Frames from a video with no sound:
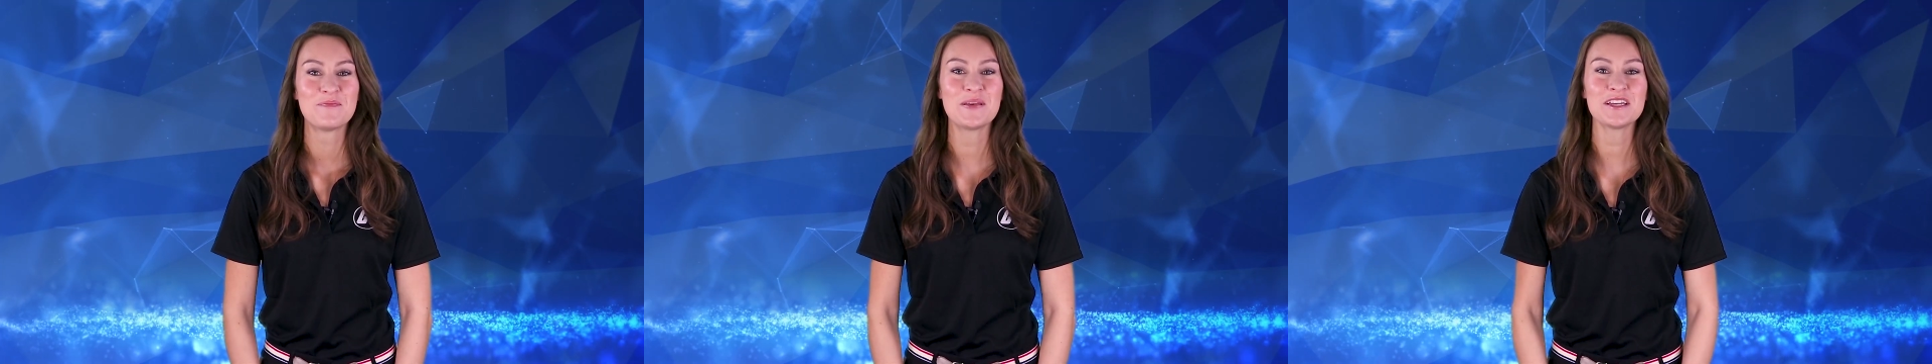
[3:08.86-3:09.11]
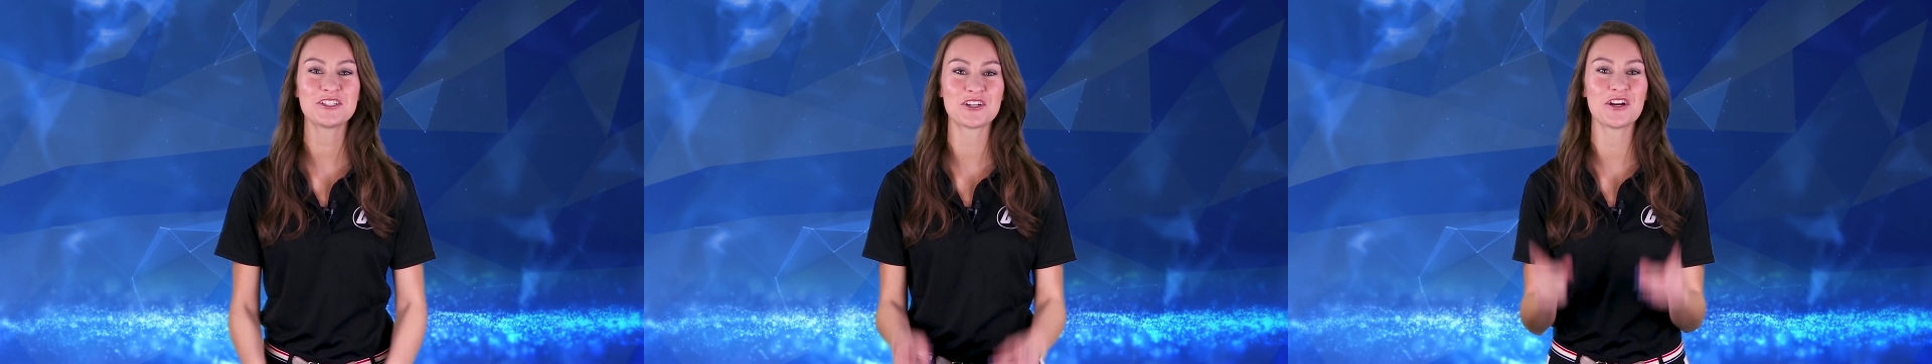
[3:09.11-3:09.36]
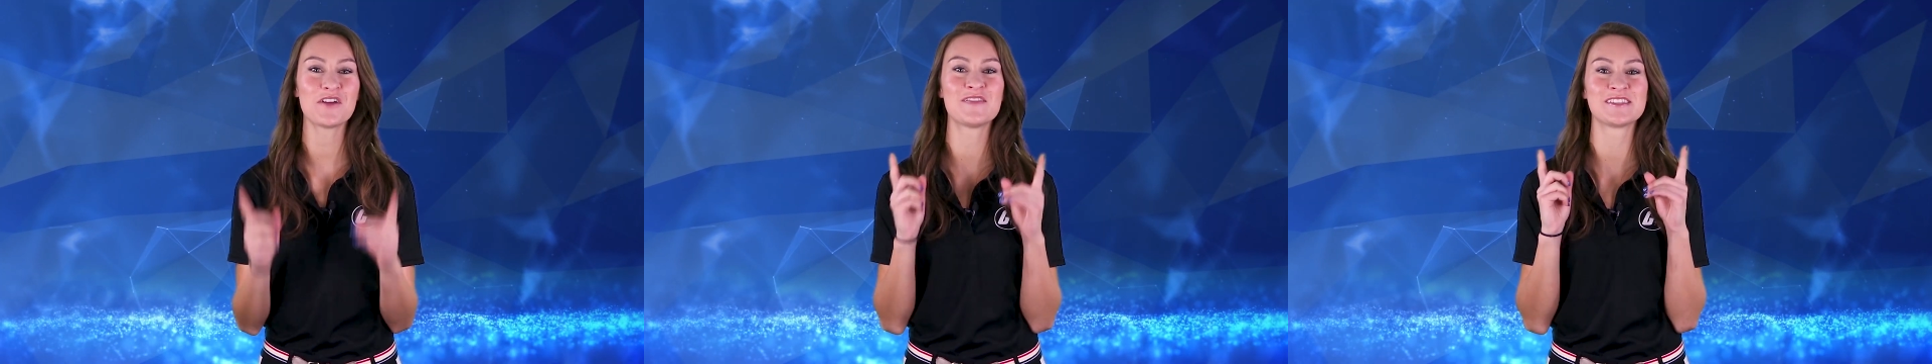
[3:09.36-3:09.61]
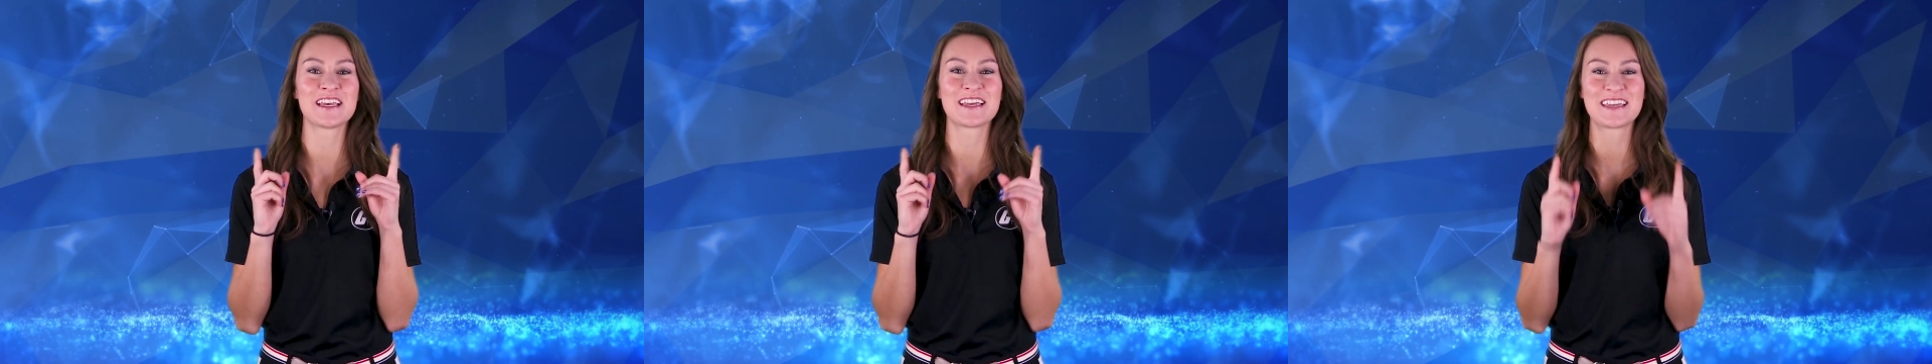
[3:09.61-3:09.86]
Be sure to
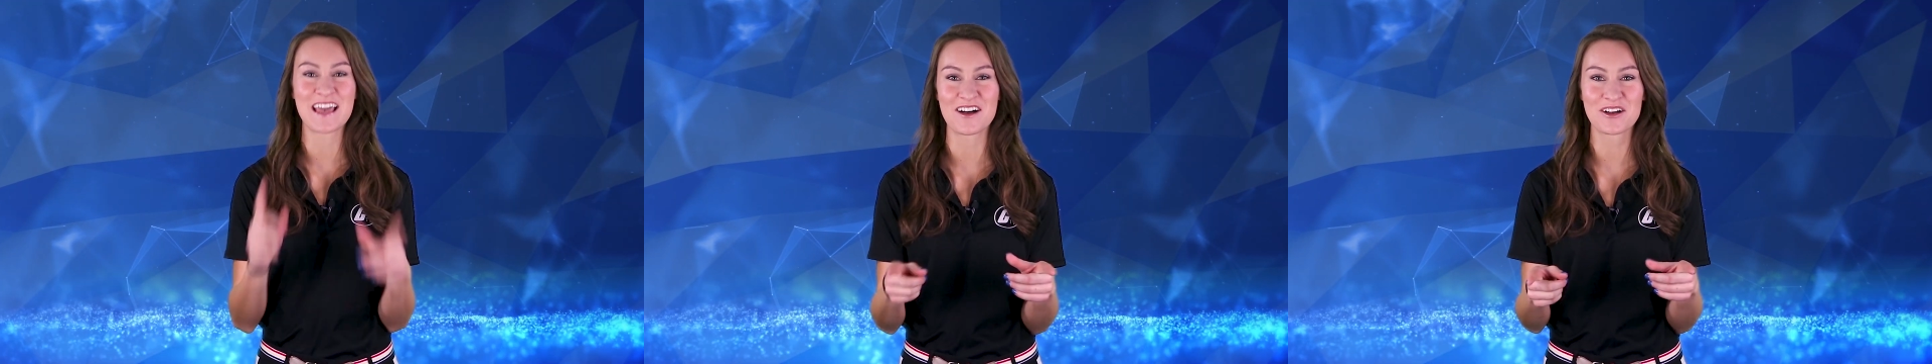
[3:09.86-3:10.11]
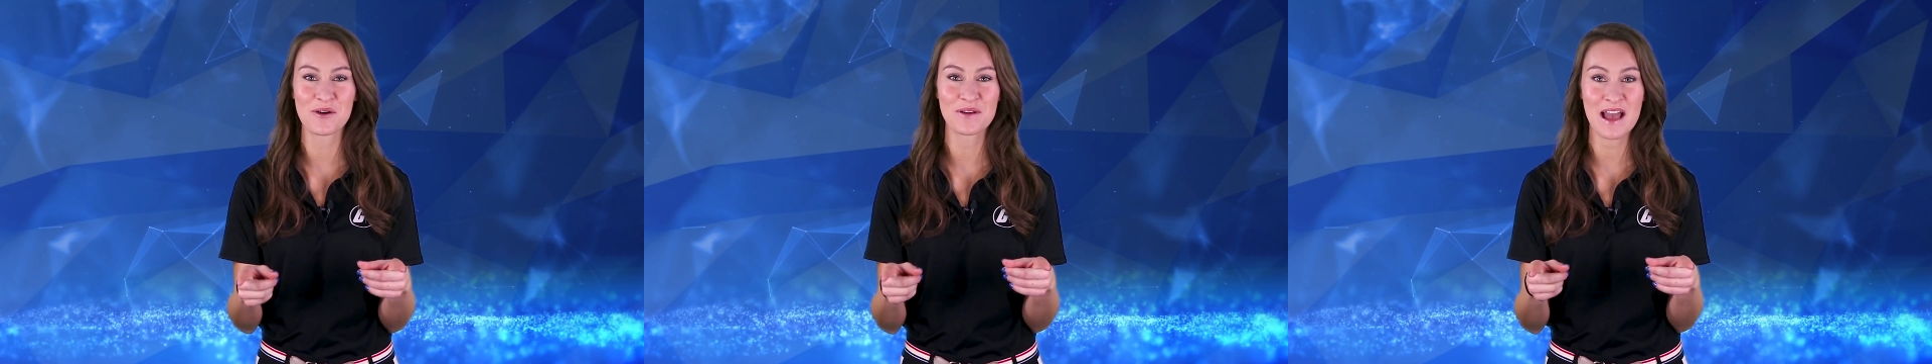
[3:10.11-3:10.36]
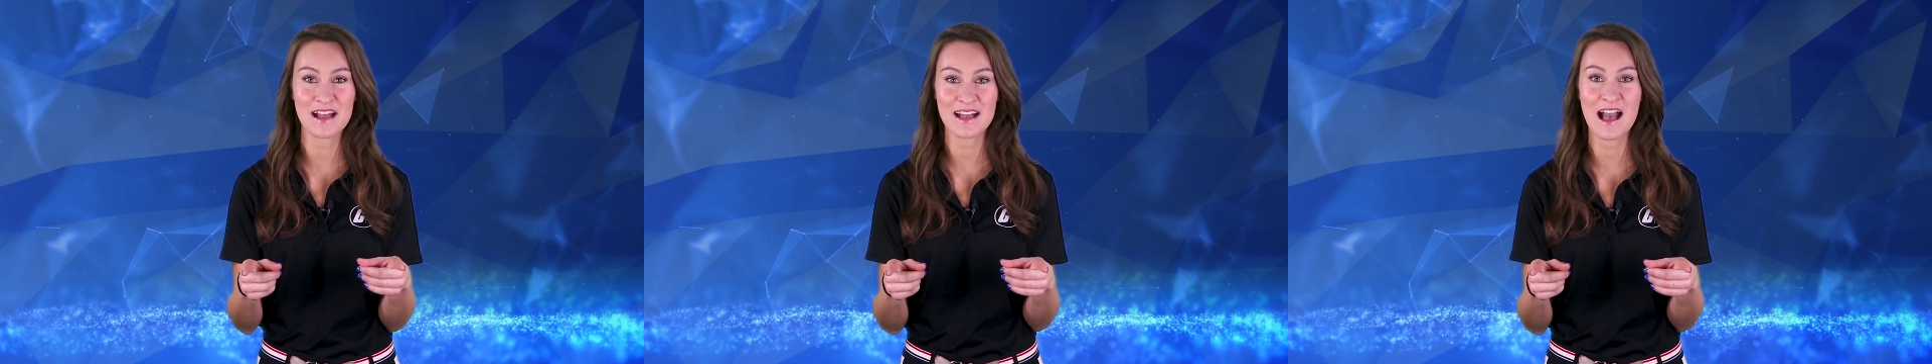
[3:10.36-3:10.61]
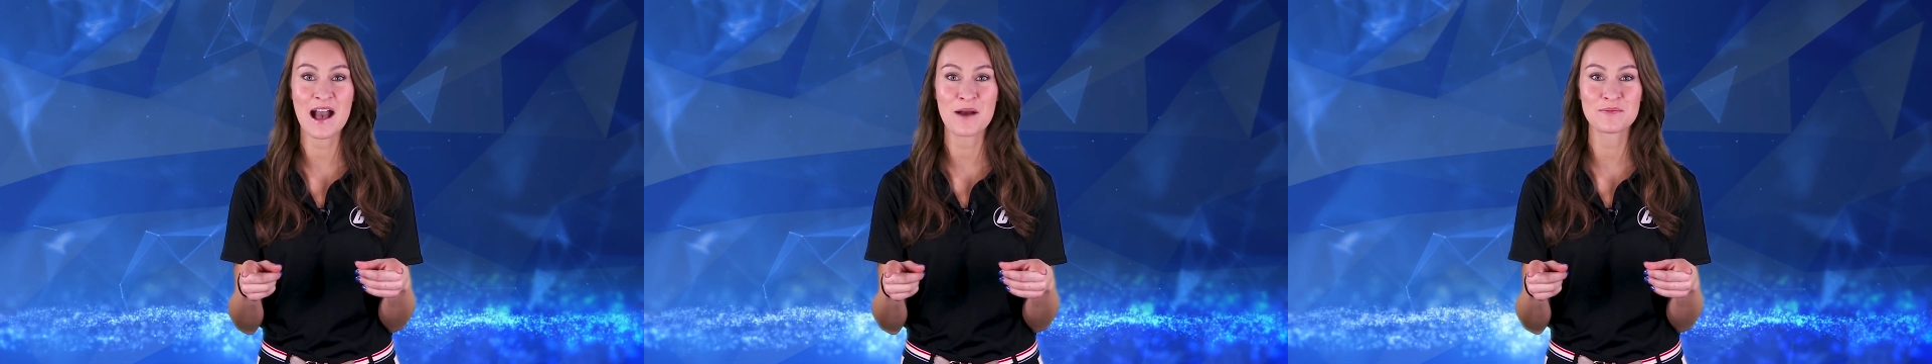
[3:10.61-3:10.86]
visit
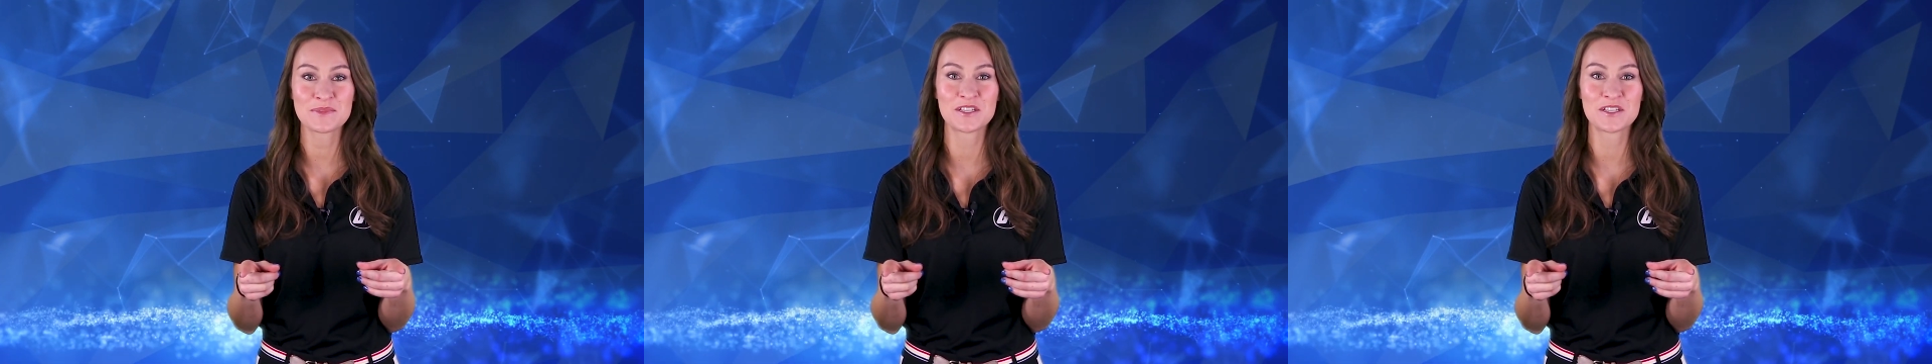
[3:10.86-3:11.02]
galco.com